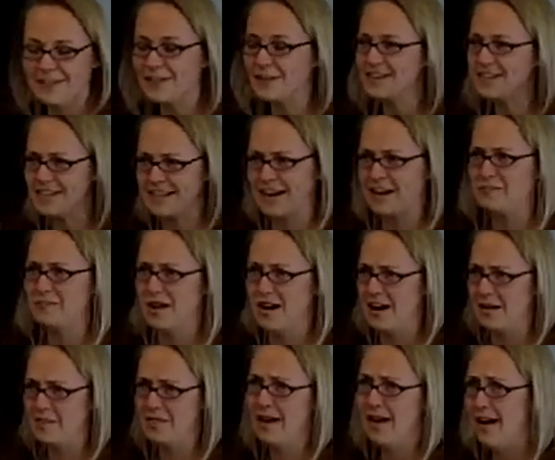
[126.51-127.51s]
First time
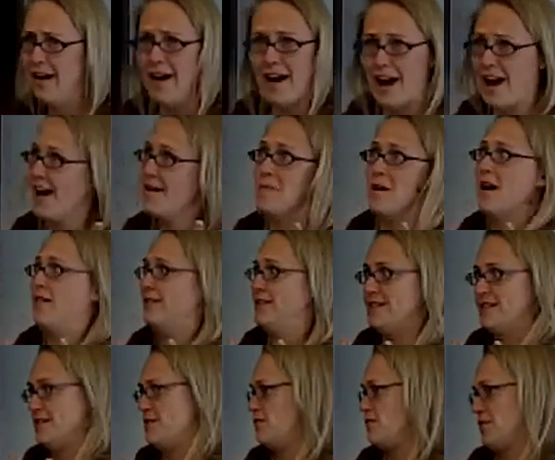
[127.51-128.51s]
mom. I'm
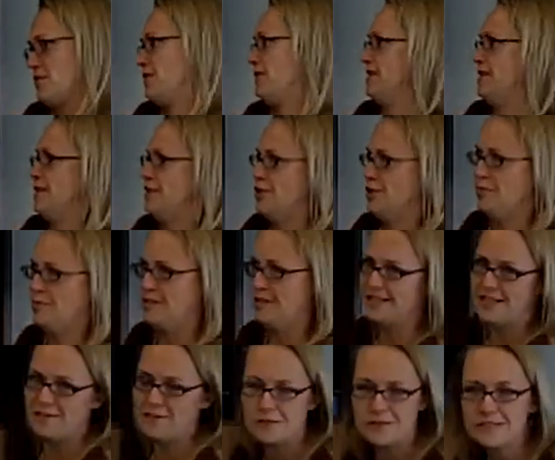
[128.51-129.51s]
obviously really stupid
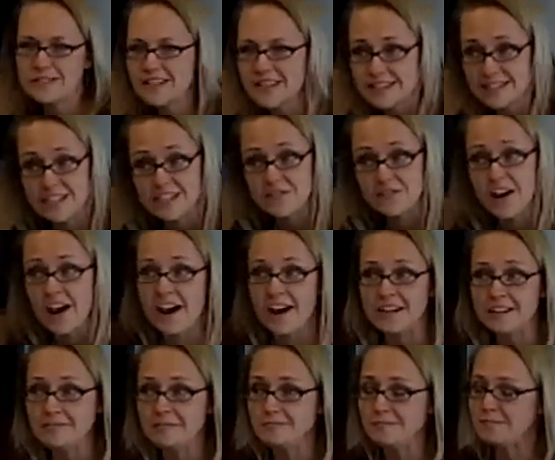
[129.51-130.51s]
because everyone says he's
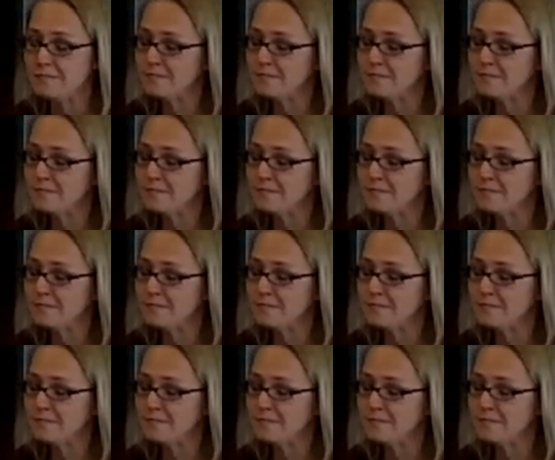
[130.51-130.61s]
fine.